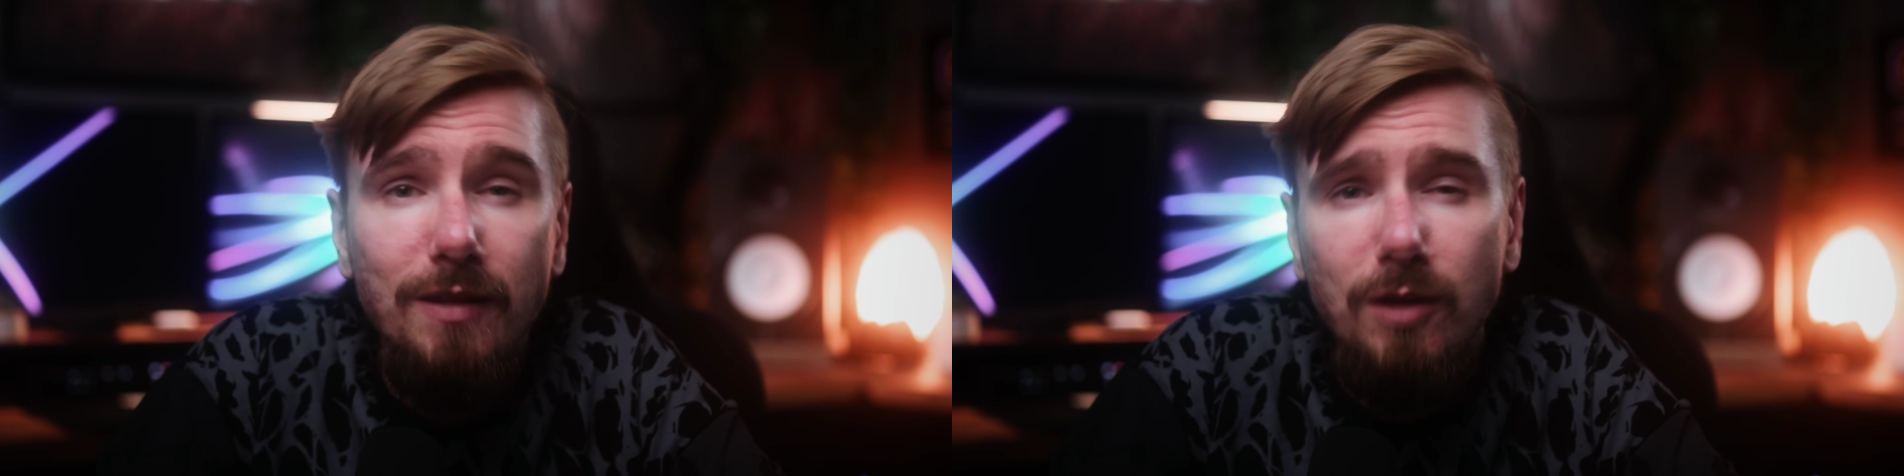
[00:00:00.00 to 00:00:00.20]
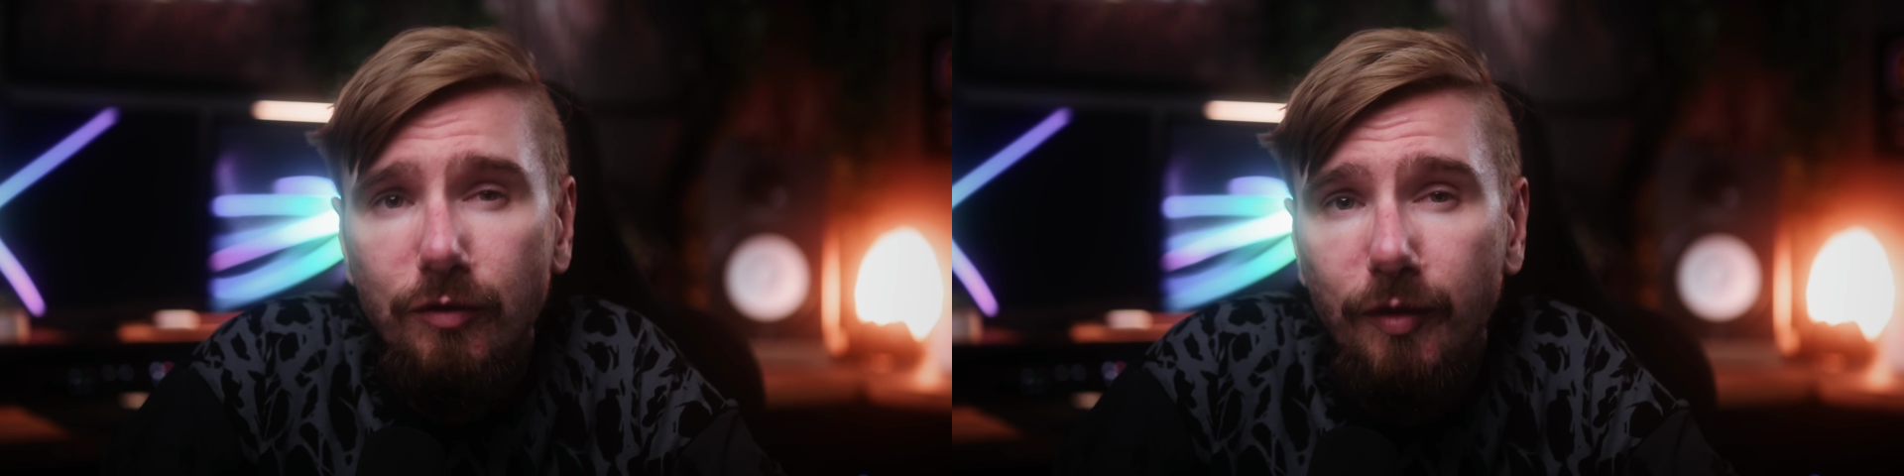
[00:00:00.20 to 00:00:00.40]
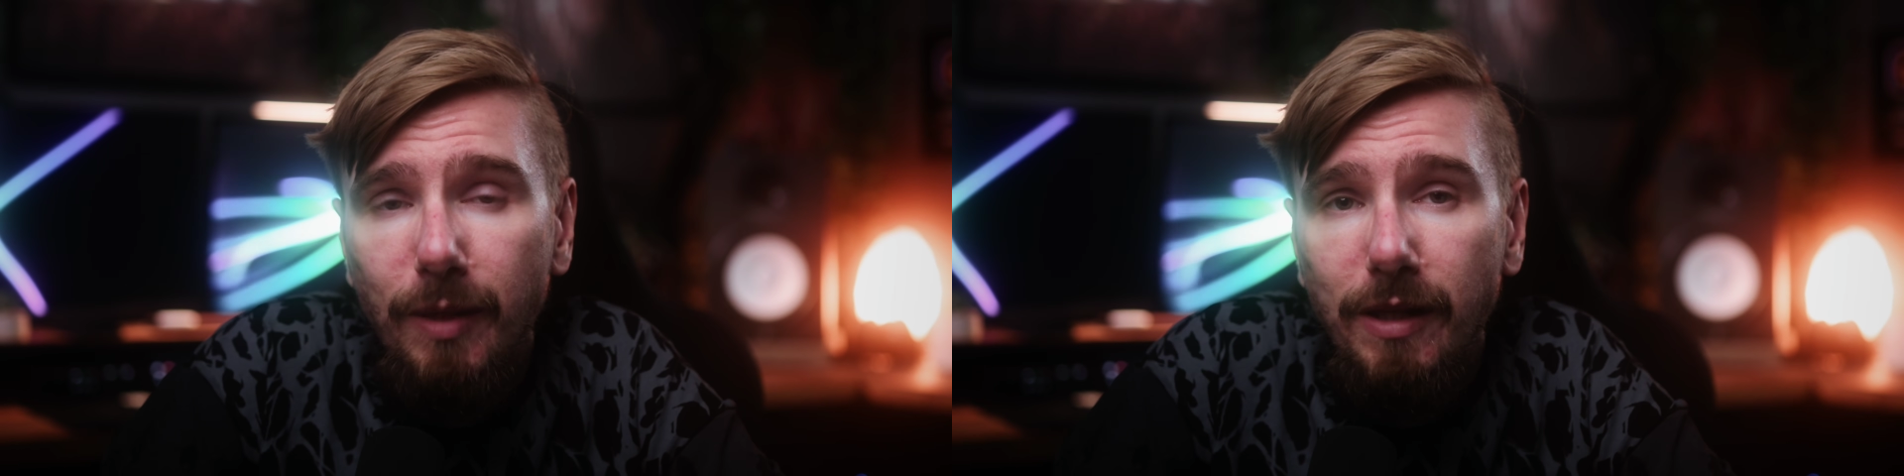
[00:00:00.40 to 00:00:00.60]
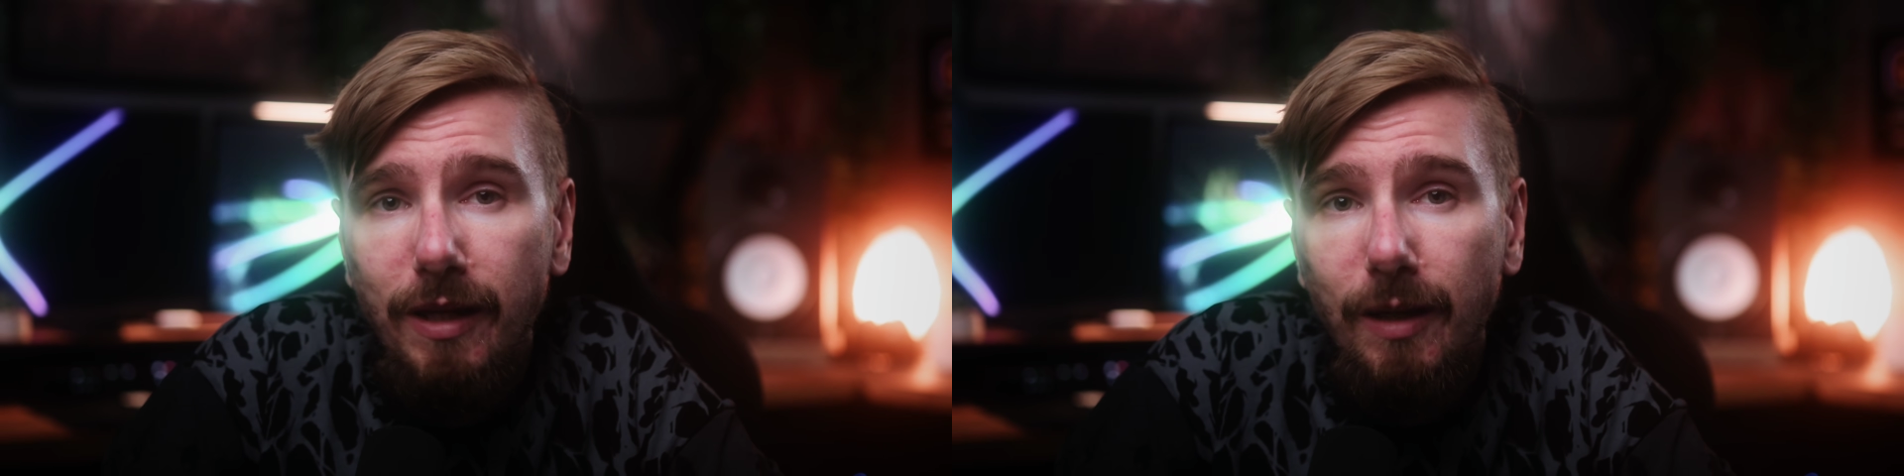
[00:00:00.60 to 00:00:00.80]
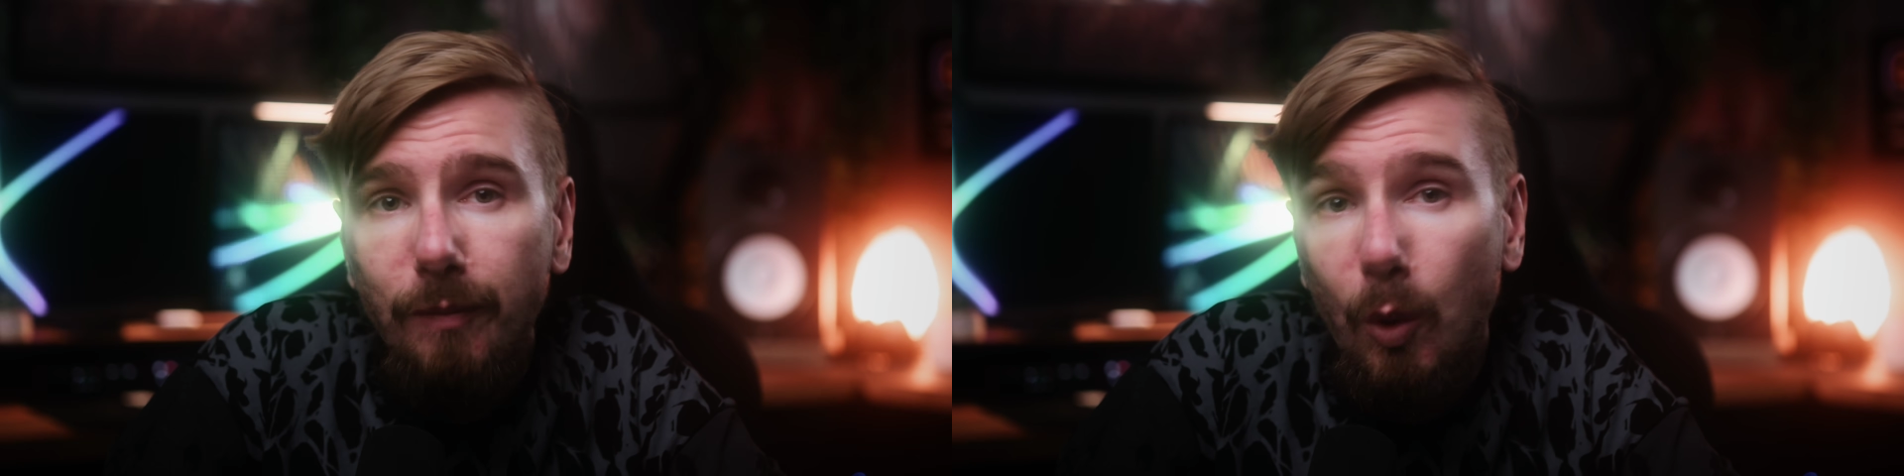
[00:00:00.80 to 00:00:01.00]
Sound
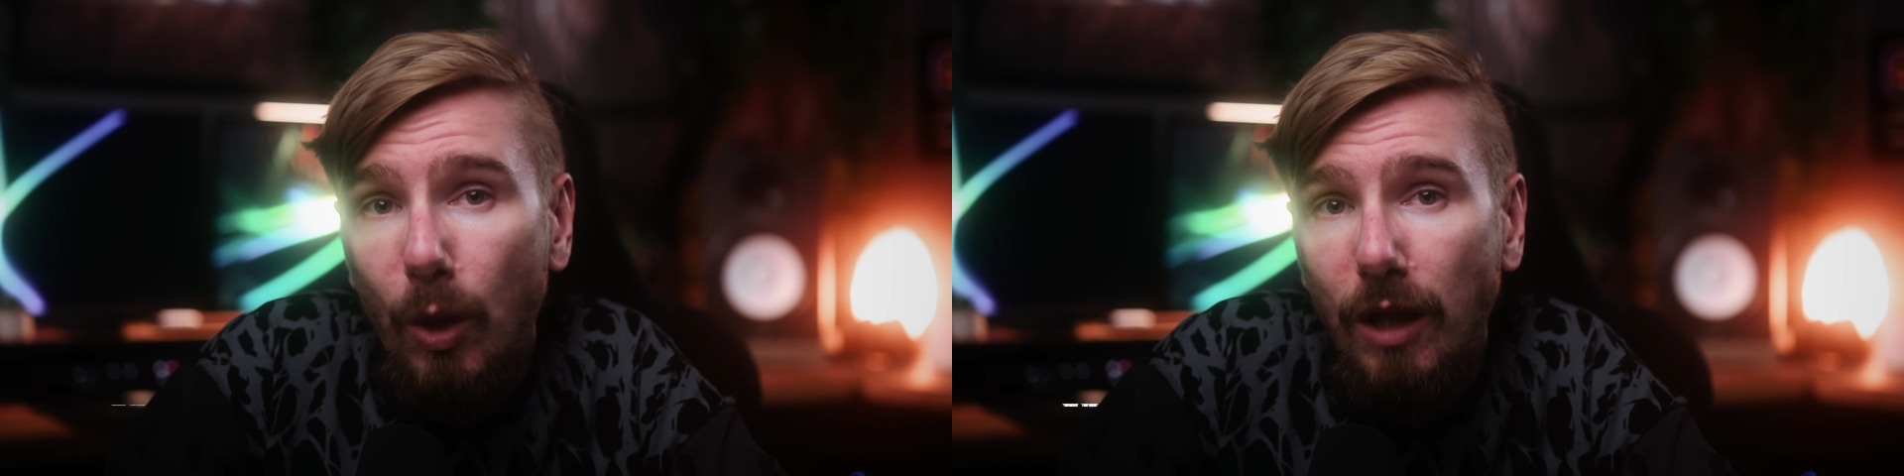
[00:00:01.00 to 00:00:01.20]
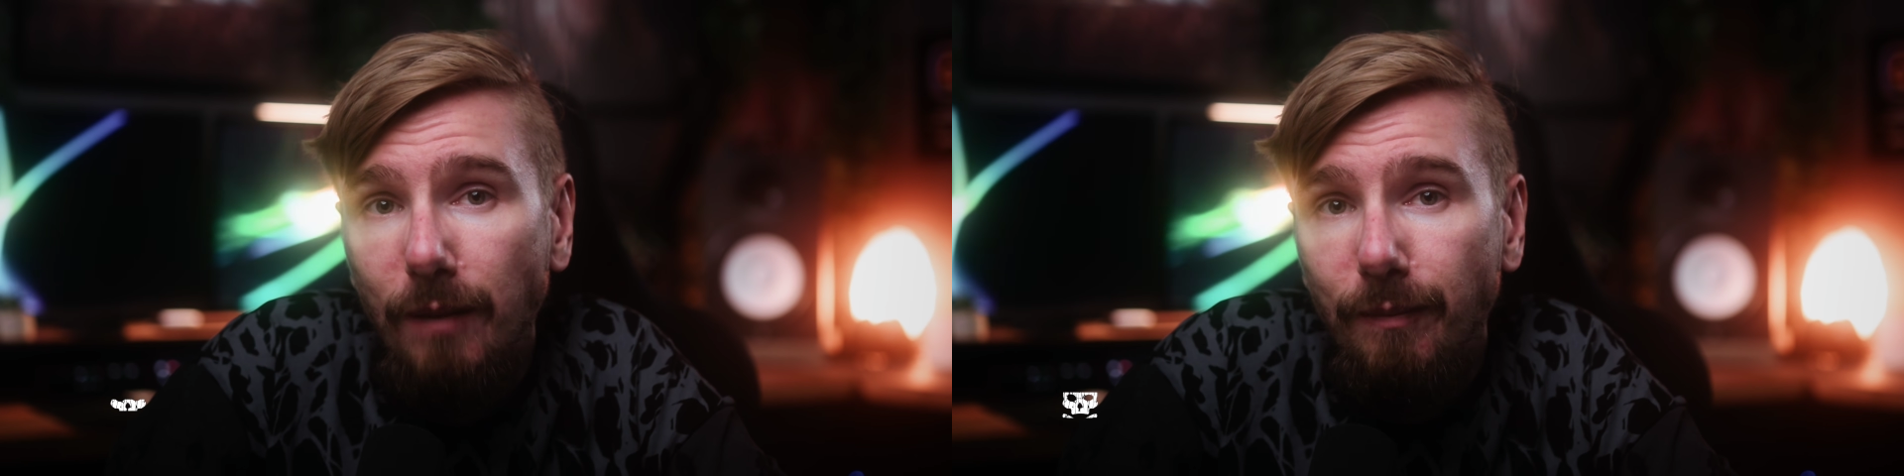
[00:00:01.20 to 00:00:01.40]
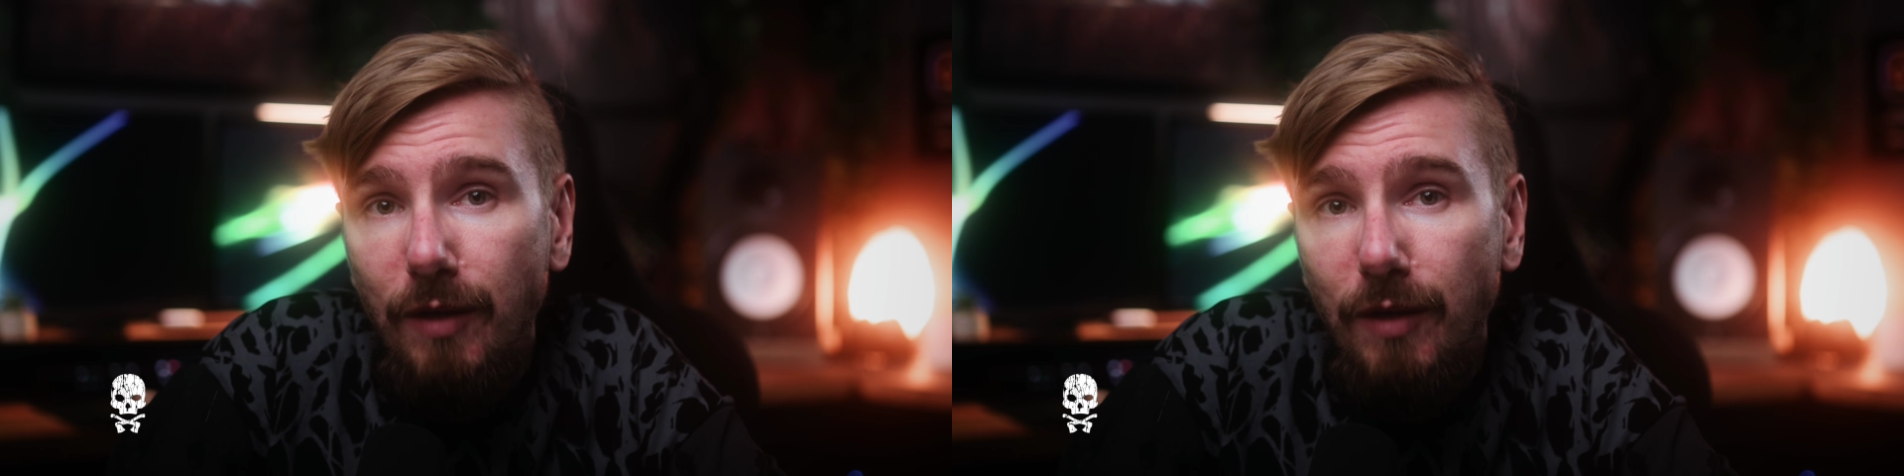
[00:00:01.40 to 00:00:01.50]
familiar? Well,